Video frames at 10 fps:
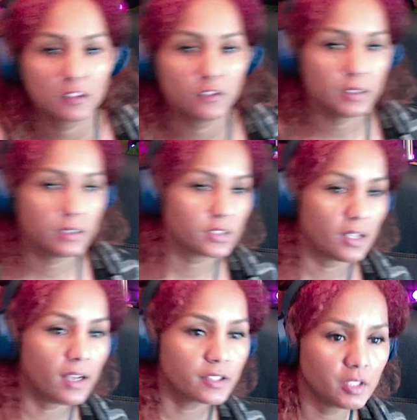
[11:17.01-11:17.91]

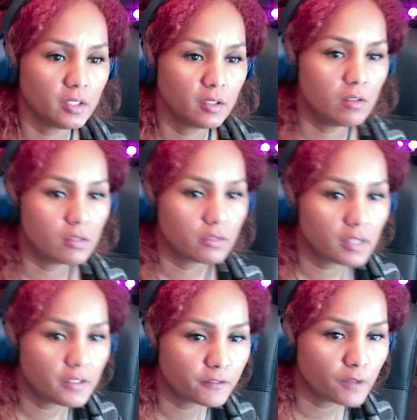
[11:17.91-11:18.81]
Versace on
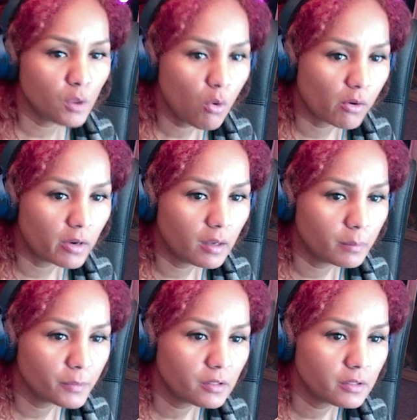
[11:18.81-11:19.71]
the floor.
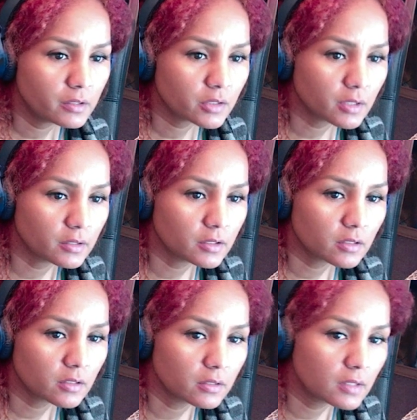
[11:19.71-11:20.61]
I'm not your shadow is
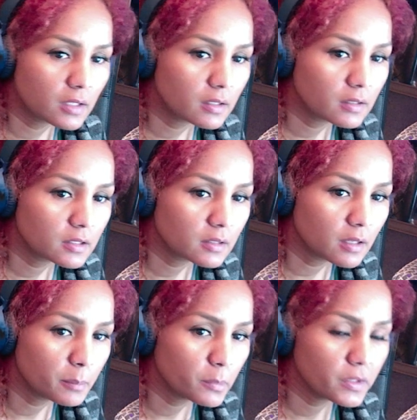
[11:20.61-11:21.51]
gone there,
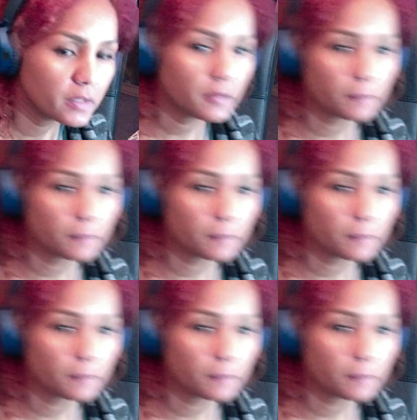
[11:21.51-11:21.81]
example there.